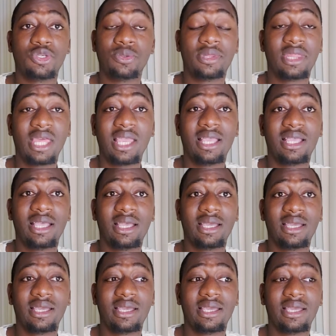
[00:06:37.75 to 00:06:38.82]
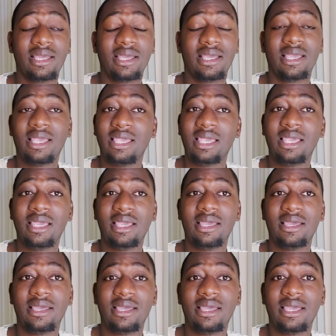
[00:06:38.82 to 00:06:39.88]
Do you think
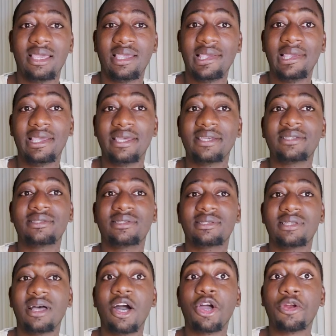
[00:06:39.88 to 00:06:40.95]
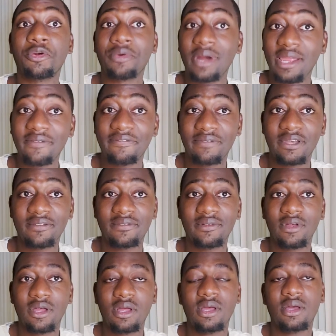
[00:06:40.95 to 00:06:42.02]
he is a great fit
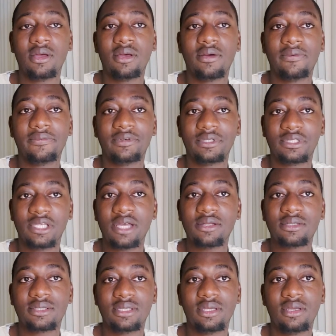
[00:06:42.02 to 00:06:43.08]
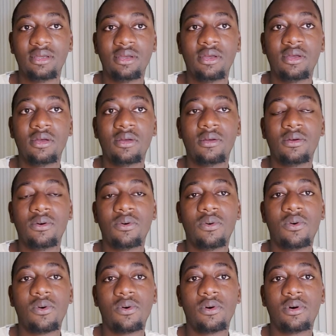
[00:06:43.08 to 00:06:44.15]
for Chelsea,
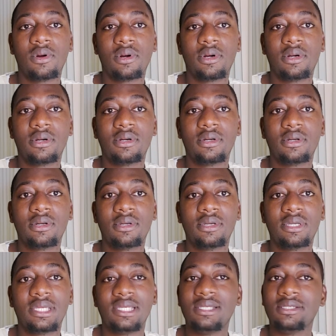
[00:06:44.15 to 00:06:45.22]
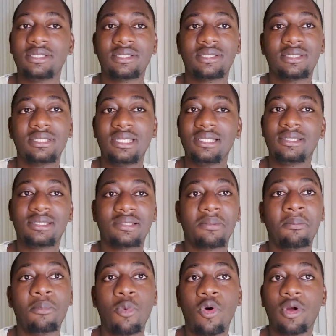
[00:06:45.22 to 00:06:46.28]
or he just needs
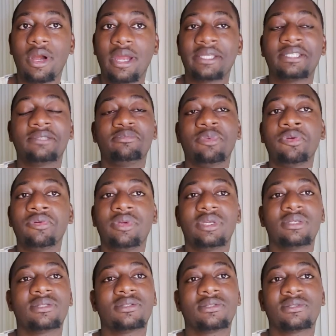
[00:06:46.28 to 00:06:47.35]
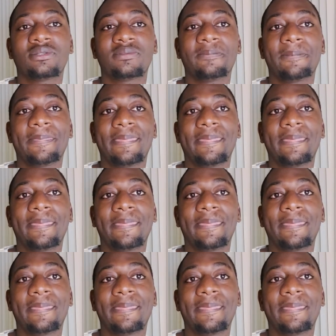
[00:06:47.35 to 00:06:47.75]
some more experience